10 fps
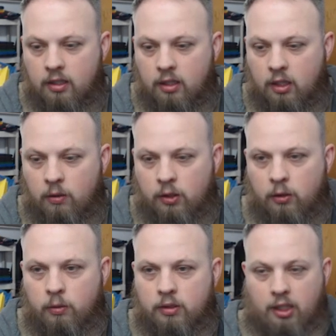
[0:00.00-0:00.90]

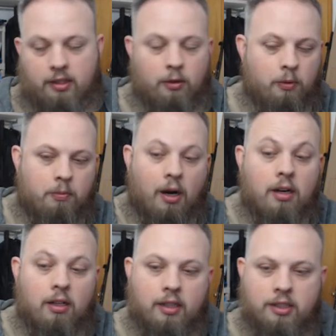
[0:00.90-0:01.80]
Goku
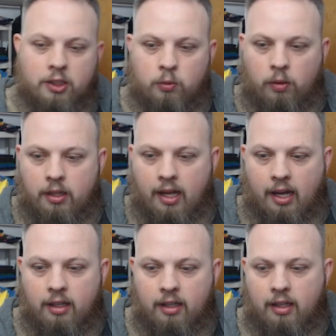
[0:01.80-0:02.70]
Bardock is just one
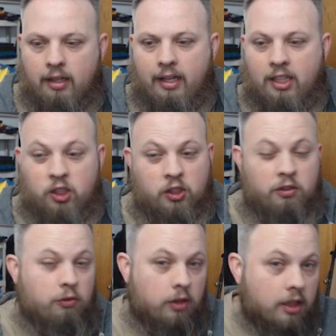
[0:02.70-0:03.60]
that it's just
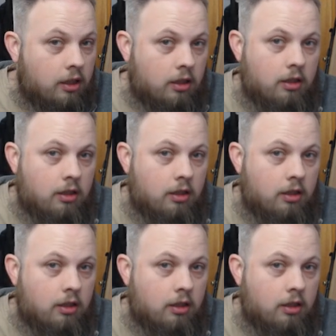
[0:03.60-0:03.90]
free.